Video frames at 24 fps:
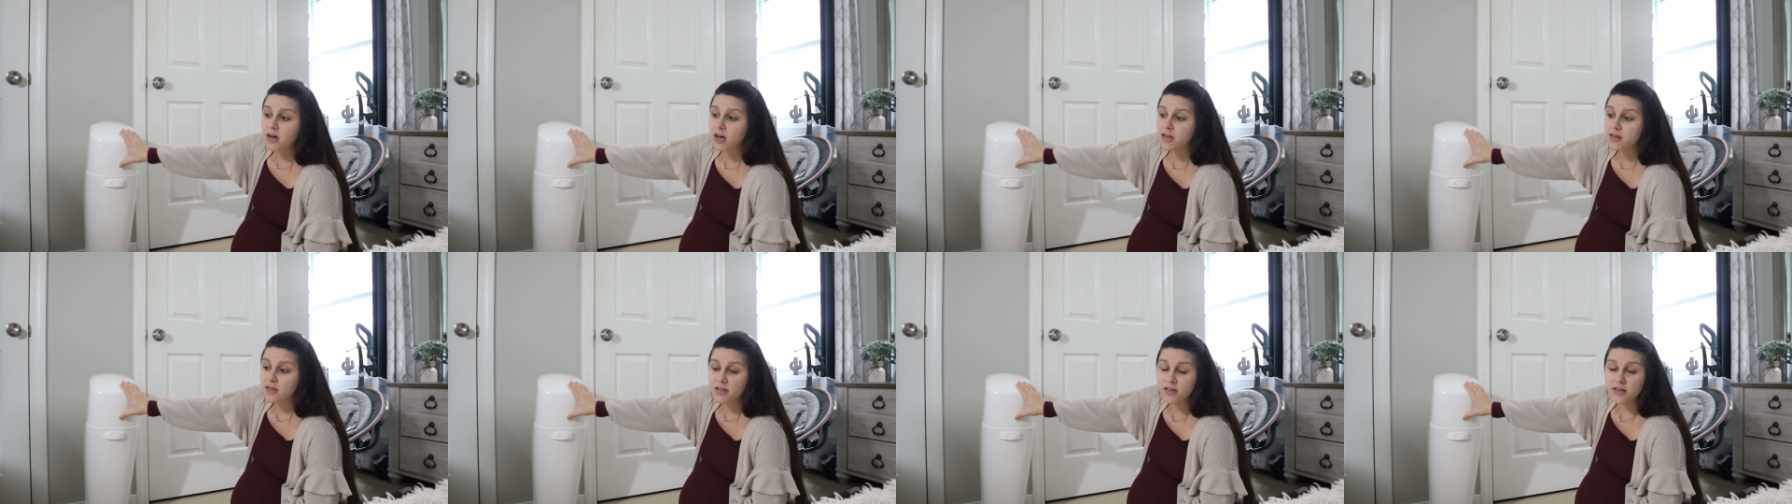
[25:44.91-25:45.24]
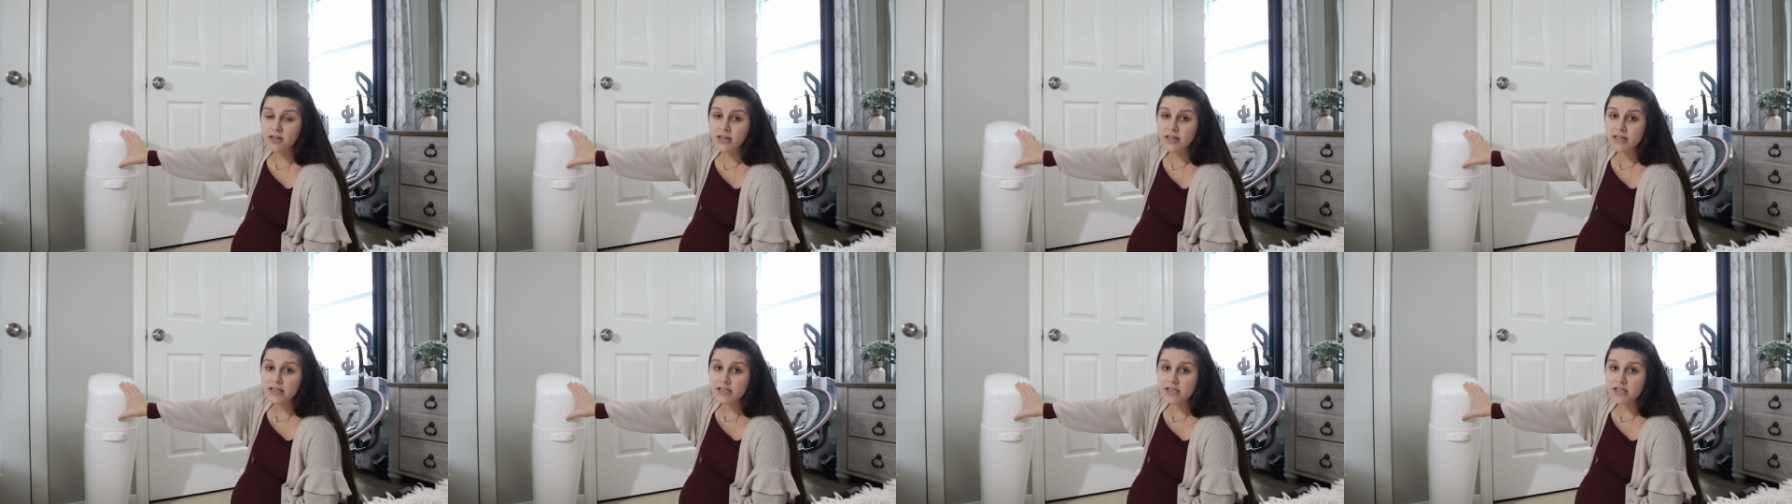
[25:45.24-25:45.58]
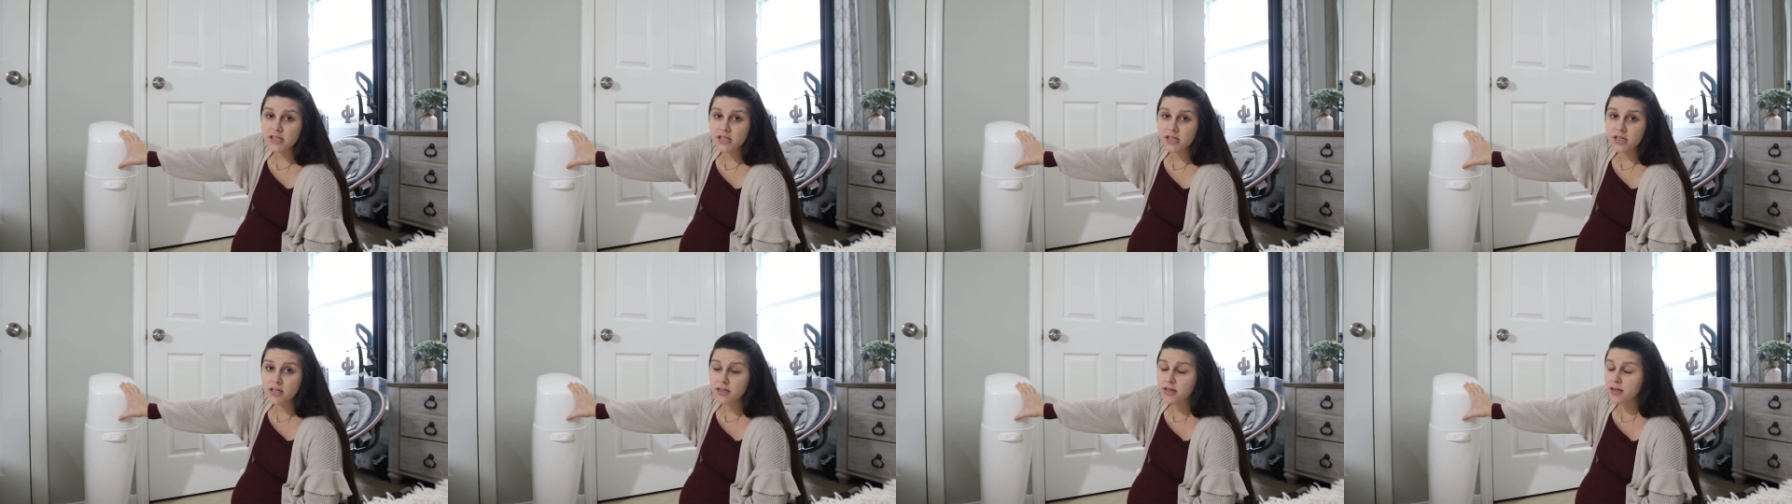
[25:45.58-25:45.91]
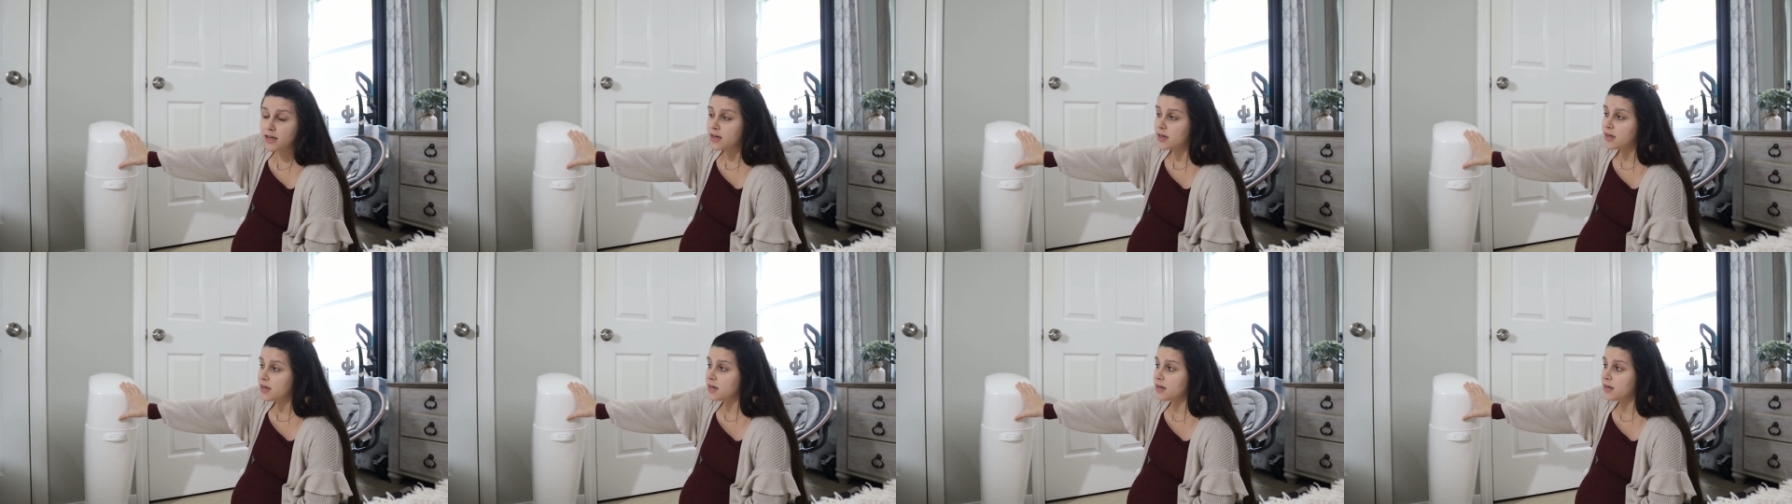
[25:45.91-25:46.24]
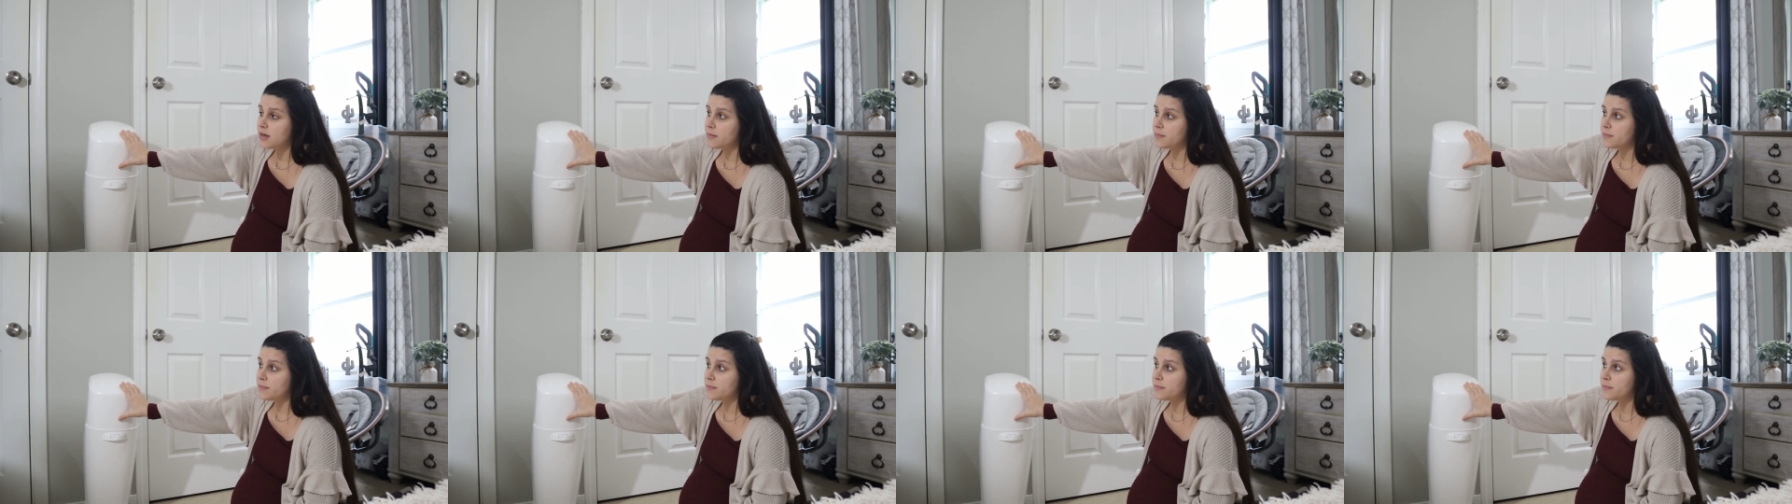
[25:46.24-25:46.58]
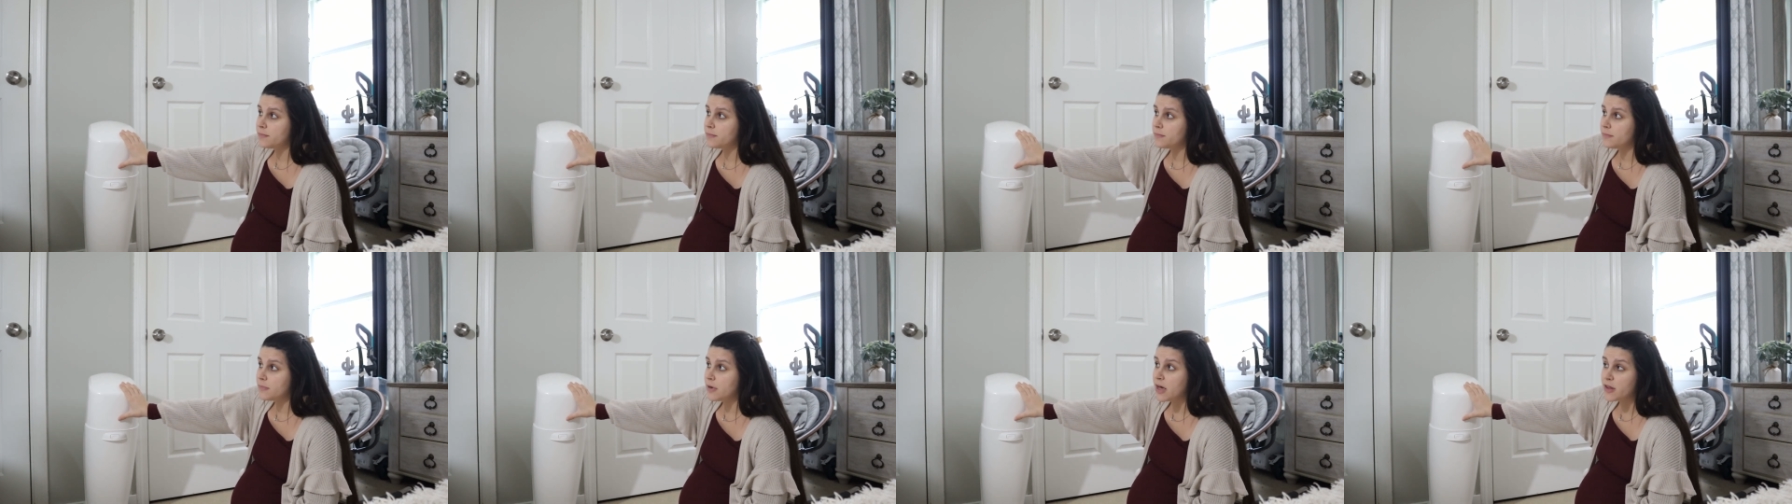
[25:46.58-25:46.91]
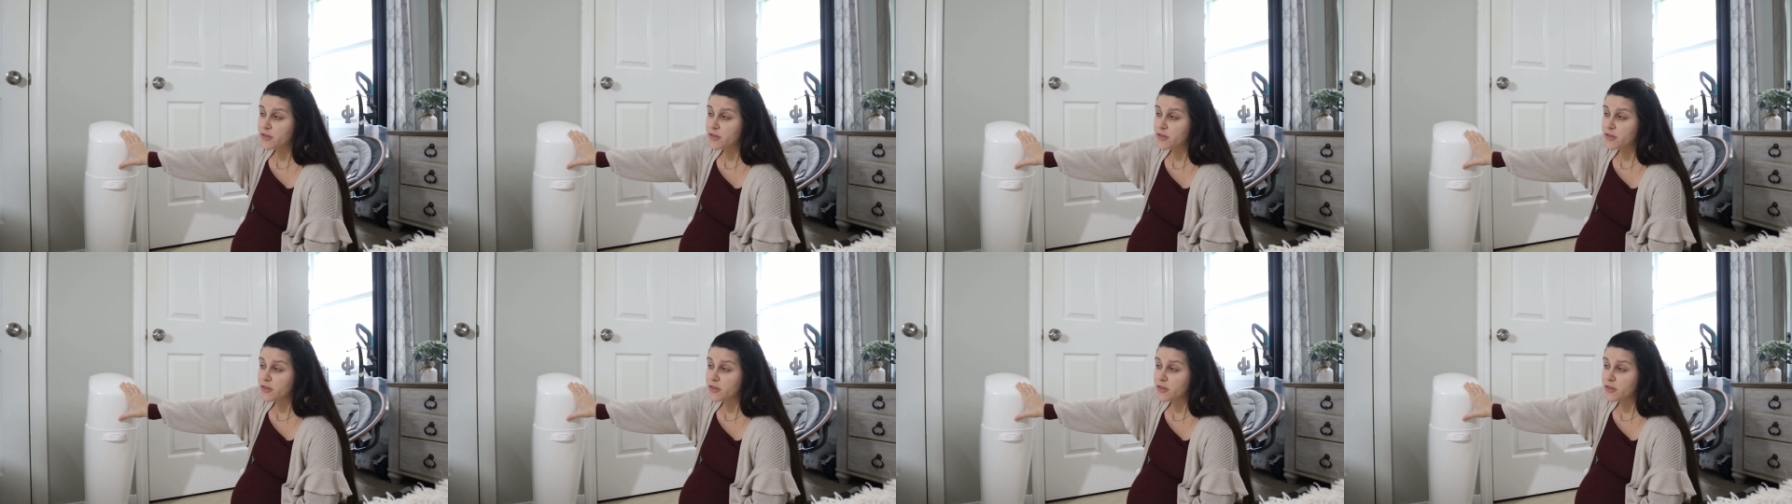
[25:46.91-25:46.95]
on the list, um,